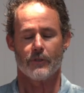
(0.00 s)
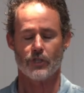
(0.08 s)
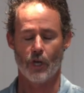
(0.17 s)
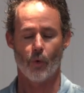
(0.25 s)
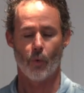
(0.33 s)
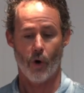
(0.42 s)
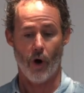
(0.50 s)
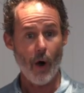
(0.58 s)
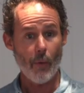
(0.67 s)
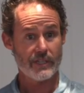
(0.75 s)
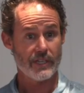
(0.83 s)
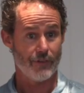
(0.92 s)
So we're
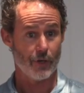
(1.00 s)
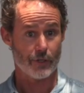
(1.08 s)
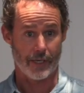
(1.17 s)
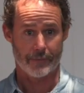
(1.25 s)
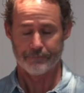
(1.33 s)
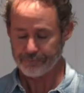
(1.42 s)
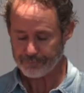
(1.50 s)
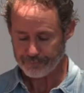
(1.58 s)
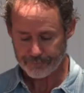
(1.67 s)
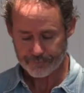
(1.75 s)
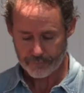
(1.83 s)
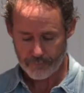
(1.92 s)
always evoking.
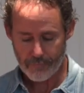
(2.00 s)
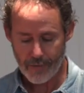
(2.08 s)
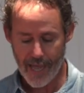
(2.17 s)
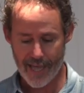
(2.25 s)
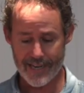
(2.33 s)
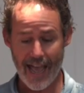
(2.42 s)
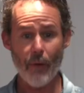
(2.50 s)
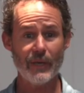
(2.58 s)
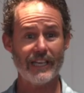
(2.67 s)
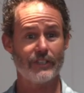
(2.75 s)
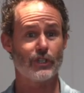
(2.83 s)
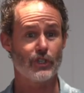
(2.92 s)
And now we
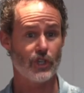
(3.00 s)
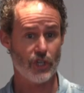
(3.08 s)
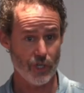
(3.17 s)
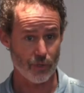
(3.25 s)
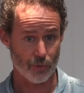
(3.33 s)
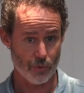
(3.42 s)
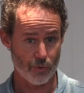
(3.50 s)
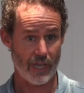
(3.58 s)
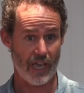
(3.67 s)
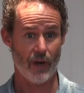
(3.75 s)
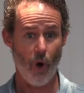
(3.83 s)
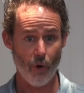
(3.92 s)
get to choose,
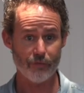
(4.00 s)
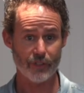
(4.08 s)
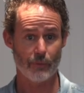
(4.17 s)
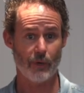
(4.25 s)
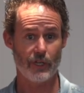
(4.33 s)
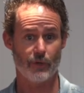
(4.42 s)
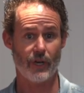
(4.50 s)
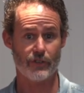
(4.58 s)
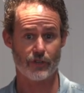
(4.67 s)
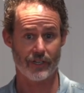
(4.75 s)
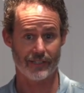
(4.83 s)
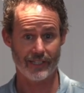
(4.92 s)
and hopefully, what you
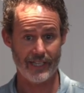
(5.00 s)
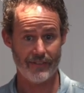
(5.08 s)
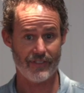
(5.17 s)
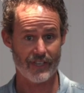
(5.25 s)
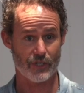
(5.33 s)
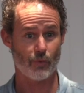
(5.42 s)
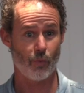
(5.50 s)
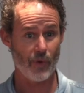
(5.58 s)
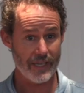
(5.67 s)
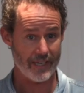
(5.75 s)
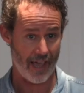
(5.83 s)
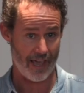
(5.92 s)
guys are going to leave this
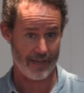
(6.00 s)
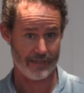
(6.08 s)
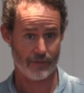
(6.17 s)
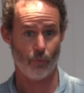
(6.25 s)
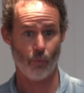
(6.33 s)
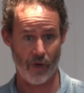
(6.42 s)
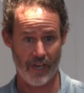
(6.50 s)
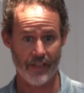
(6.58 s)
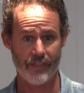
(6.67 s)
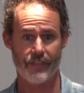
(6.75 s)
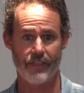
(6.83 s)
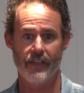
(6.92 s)
weekend
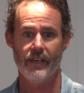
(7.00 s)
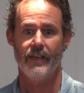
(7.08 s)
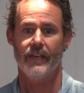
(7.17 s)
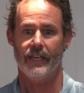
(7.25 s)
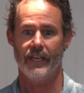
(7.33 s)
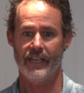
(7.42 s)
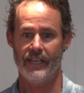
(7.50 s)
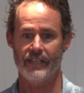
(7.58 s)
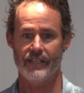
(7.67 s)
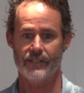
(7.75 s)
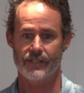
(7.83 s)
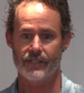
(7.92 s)
with
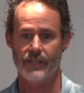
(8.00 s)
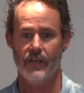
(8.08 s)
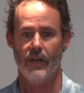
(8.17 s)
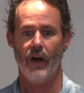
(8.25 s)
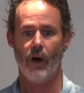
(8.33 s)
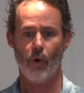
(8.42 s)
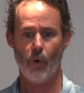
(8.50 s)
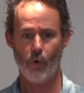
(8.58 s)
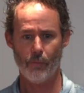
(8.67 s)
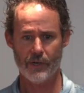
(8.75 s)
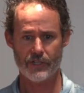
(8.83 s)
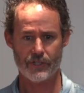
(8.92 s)
is a whole
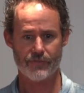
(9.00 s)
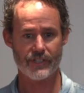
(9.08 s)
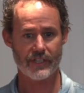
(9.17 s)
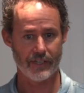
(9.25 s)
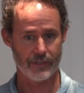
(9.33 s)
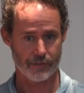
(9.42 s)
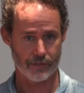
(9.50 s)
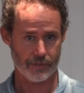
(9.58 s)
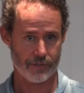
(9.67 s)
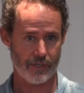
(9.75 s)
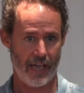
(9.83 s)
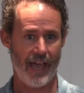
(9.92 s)
bunch of
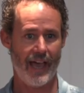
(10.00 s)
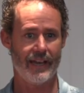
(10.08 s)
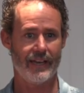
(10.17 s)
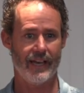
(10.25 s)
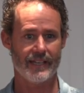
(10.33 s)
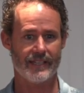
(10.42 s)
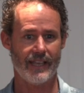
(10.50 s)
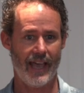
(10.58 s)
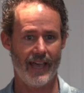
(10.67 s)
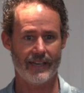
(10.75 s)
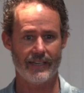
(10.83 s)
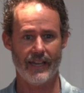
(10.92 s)
skills and, a,
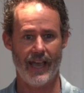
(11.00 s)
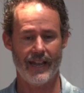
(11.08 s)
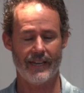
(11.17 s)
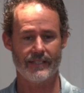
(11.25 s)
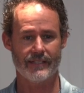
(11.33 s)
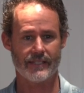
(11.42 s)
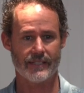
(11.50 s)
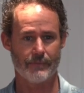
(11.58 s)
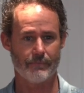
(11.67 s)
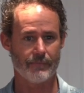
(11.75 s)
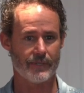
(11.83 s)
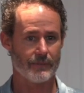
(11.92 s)
and, and
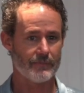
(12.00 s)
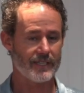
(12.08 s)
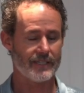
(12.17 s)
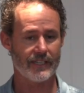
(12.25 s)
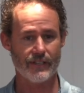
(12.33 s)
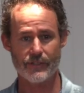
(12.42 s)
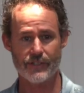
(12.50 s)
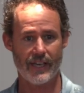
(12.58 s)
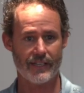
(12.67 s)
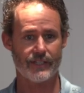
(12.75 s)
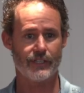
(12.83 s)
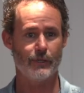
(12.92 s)
some, some skill
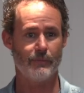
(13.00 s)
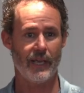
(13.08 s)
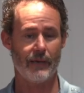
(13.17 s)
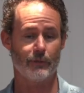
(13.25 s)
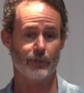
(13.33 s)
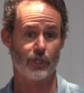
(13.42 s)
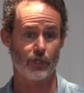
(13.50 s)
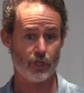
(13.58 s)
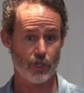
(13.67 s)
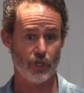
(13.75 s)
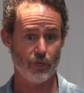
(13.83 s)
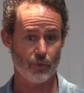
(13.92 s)
sets to be able to
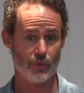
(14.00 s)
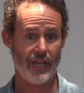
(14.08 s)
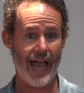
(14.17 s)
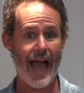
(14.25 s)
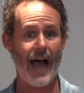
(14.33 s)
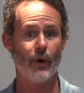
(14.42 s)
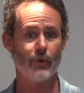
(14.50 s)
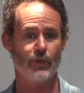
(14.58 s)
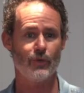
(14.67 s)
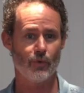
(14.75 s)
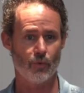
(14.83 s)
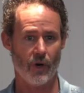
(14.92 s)
choose how
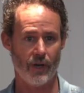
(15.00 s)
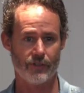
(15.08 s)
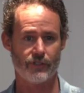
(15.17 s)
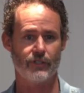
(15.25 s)
you want